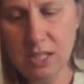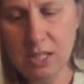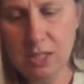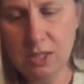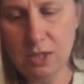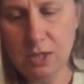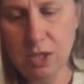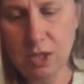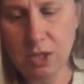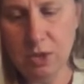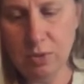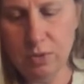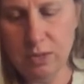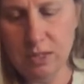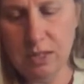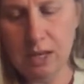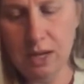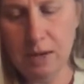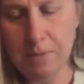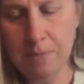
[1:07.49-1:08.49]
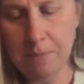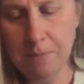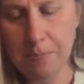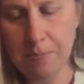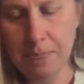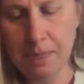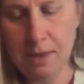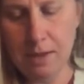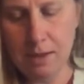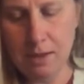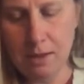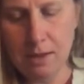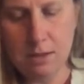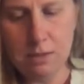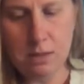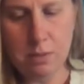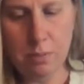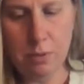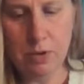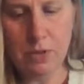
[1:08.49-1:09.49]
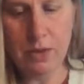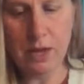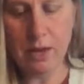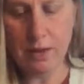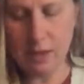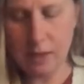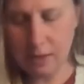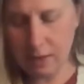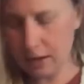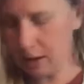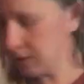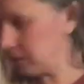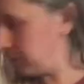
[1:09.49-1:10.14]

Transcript: so you don't see. So put that in there.